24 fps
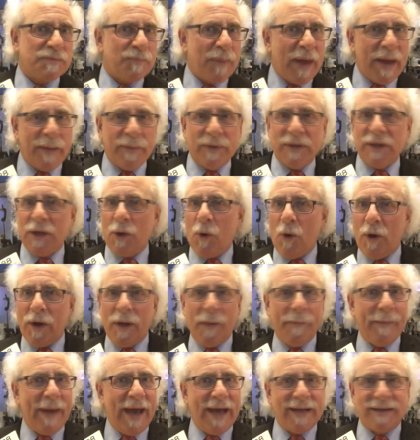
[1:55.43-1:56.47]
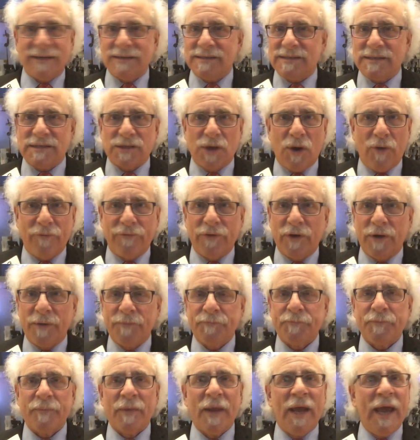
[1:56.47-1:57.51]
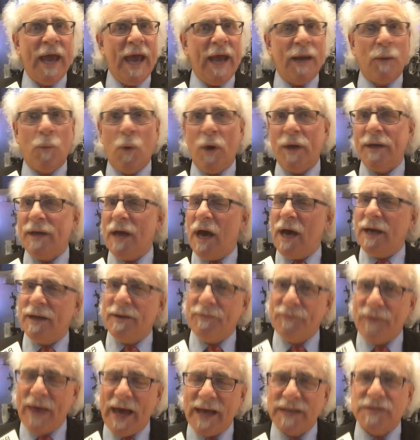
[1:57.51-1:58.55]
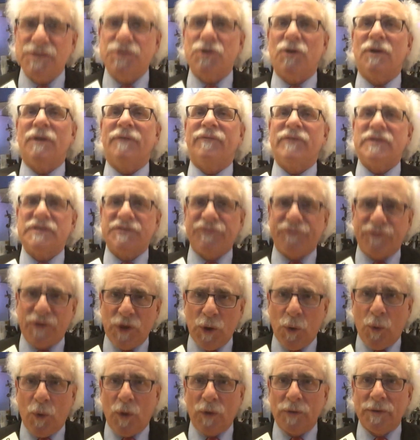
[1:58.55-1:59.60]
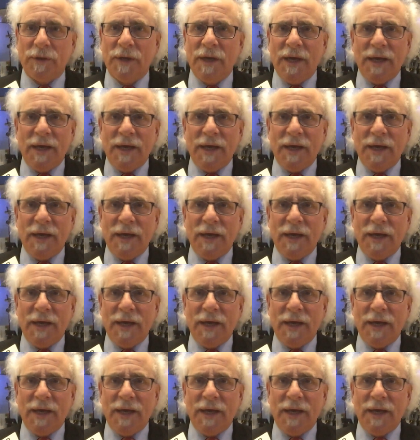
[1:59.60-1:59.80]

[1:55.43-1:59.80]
Maybe the oil madness is over and whatnot, and that sort of has fueled.